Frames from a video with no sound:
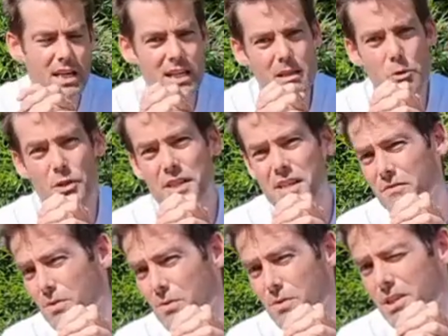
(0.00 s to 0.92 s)
little more
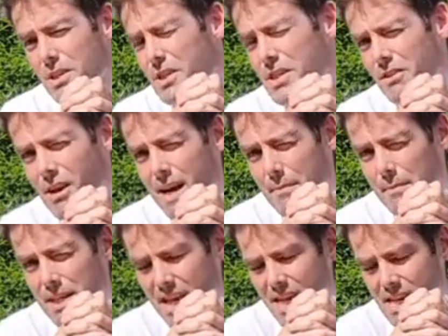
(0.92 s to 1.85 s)
difficult to describe
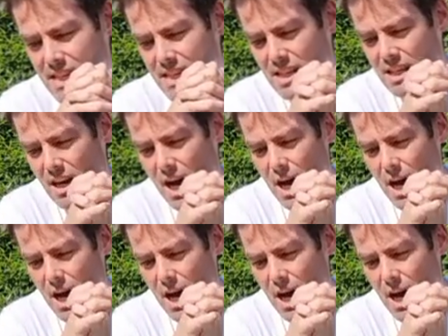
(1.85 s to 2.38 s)
the taste.